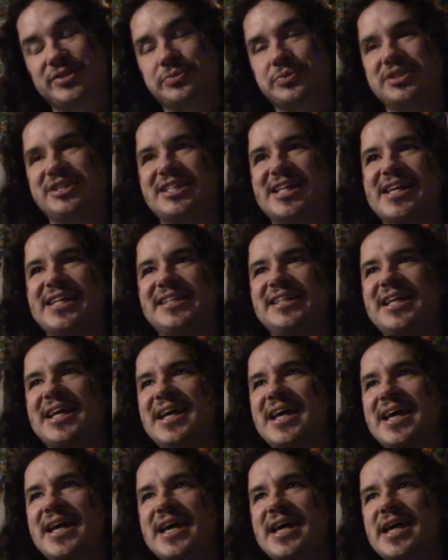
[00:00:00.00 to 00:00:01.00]
was that
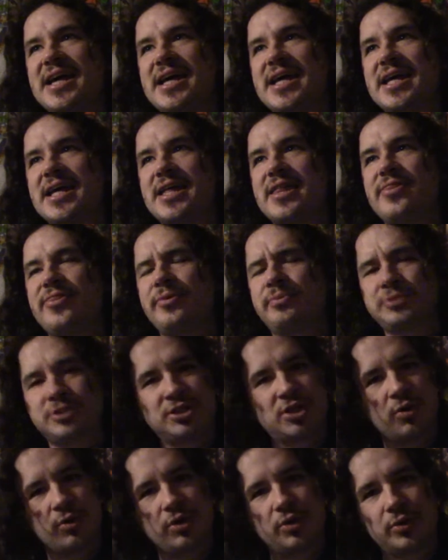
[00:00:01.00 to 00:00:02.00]
there was
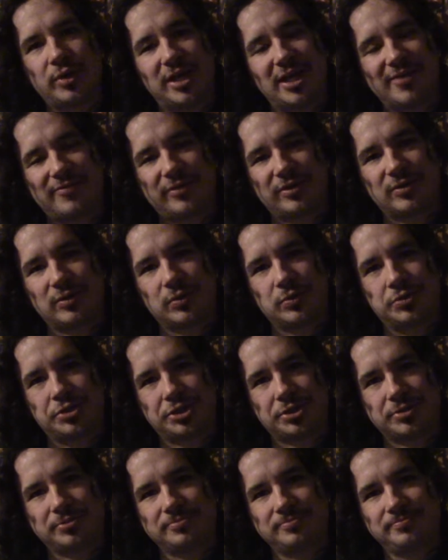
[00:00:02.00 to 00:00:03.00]
no new
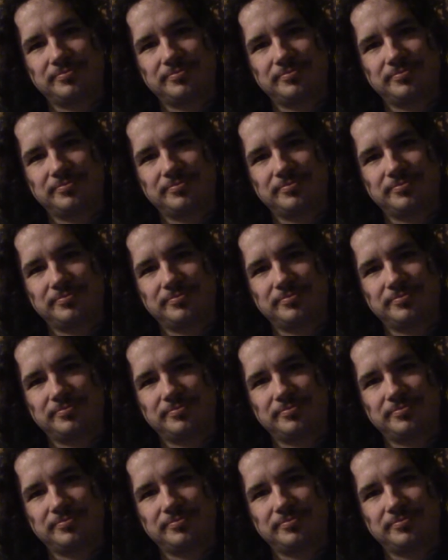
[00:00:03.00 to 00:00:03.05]
evolution,